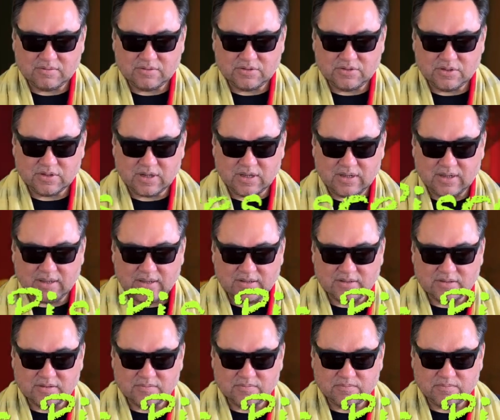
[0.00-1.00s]
Suga
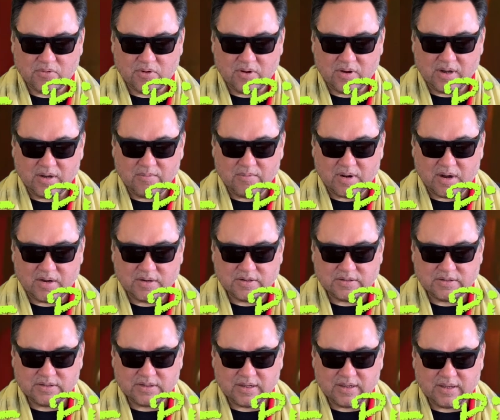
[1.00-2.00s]
is born in
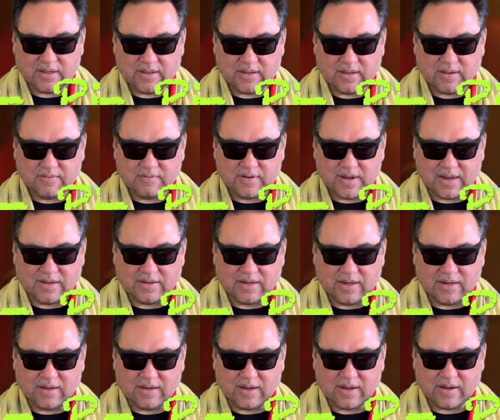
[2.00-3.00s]
March uh, of
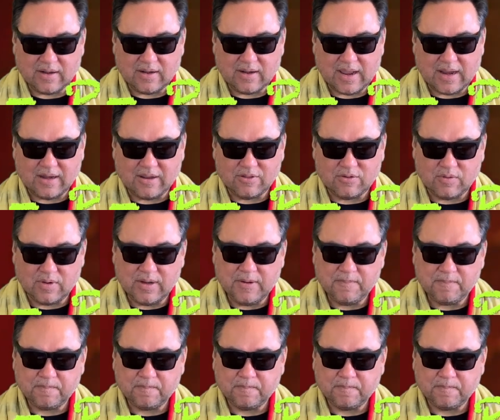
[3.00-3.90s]
nineteen ninety-three,